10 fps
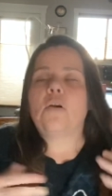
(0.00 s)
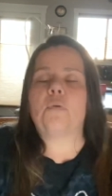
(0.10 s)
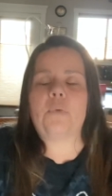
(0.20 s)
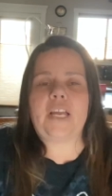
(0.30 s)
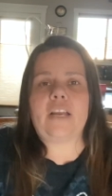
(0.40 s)

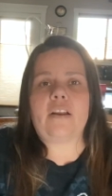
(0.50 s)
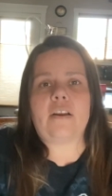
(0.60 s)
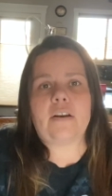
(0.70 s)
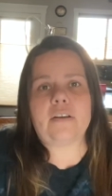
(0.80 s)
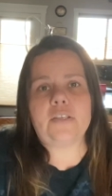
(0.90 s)

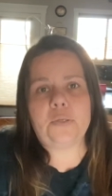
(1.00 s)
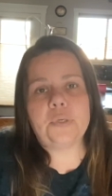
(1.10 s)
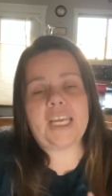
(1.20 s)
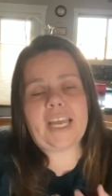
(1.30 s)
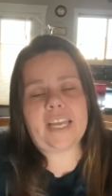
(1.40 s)
where you
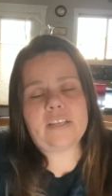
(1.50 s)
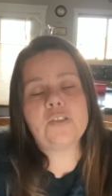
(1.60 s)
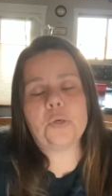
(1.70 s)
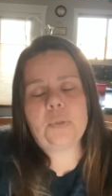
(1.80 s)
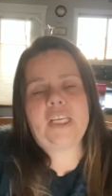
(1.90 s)
can
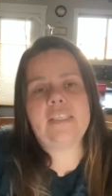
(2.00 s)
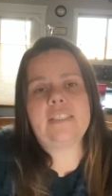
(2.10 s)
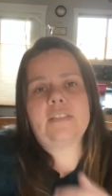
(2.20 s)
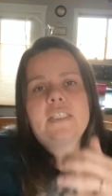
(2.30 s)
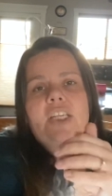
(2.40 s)
donate
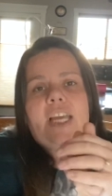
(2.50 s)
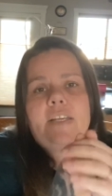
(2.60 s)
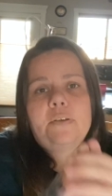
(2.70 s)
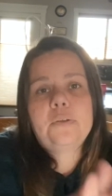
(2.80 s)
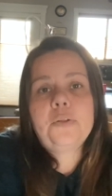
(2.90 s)
to the
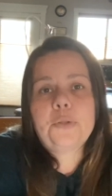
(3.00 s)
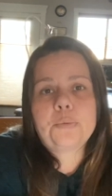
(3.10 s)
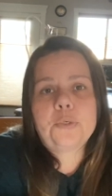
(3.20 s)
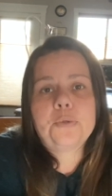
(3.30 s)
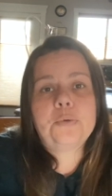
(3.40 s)
channel
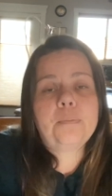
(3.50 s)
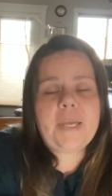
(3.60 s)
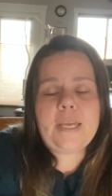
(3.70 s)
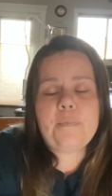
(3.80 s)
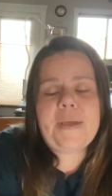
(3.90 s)
through
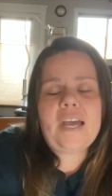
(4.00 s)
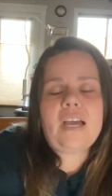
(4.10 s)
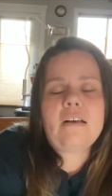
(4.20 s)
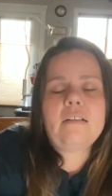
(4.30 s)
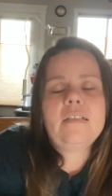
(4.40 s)

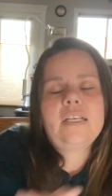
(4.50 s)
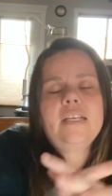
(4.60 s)
PayPal.